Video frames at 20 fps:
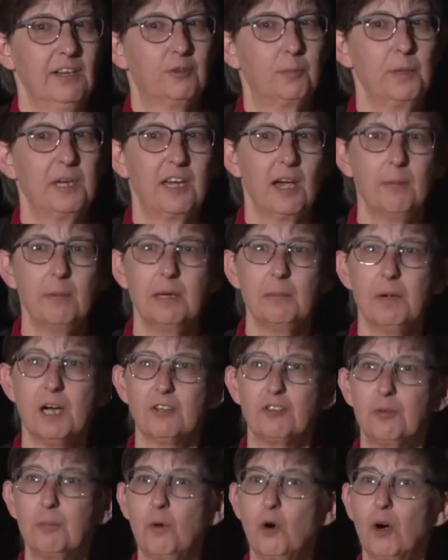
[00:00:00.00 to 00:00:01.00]
it's becoming
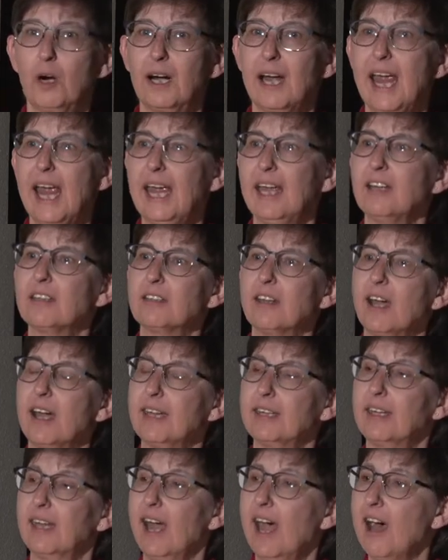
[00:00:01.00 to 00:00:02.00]
much more anti
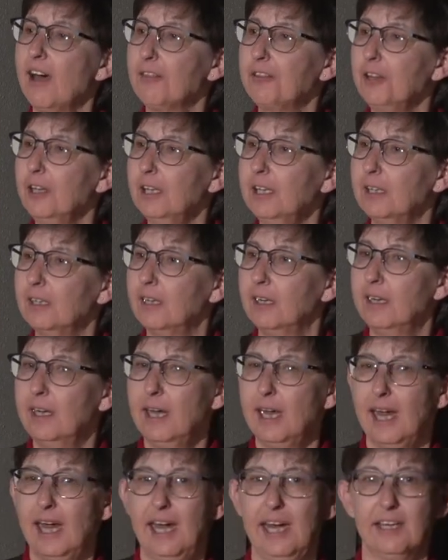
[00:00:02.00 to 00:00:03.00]
Catholic,
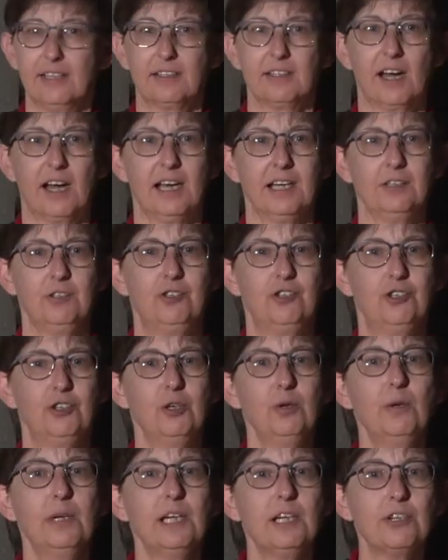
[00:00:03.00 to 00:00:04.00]
anti
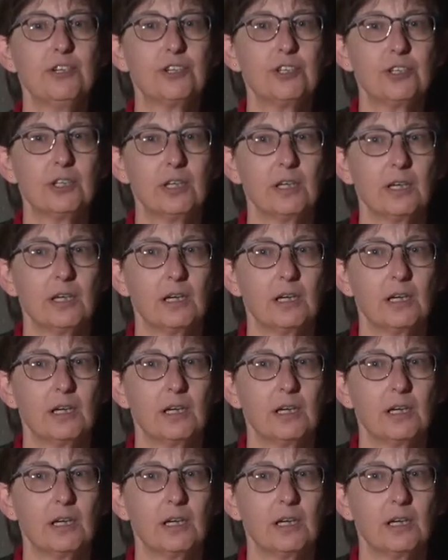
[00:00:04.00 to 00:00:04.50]
Jewish.